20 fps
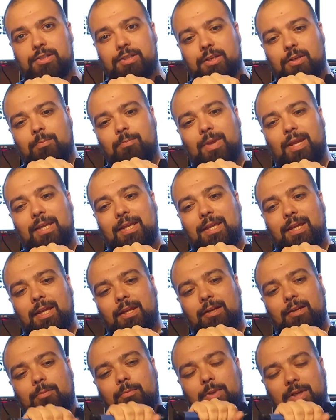to make
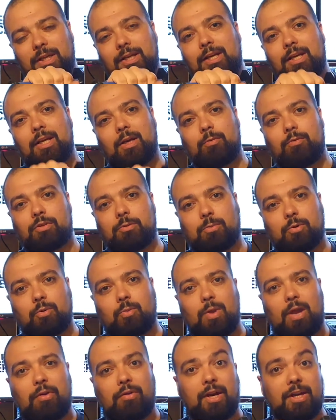it completely comfortable
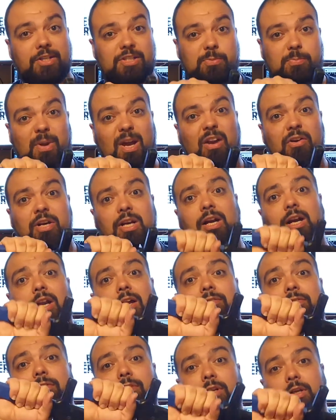wearing a sparring
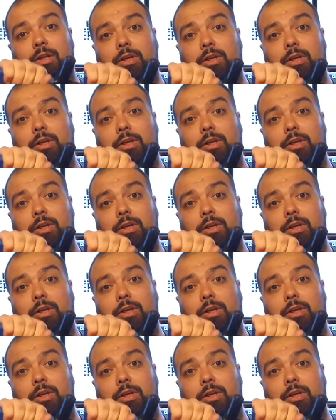glove